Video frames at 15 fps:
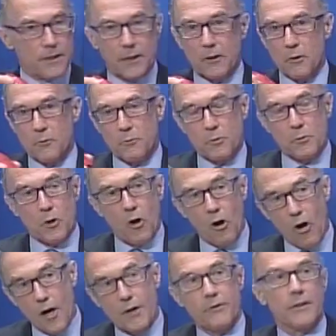They go through the
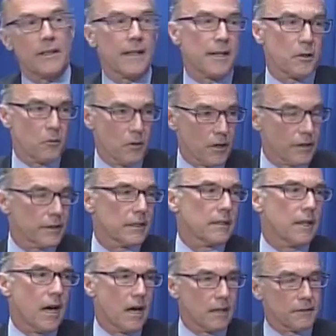heart, the aorta, the
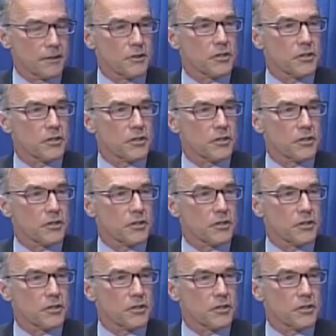lung,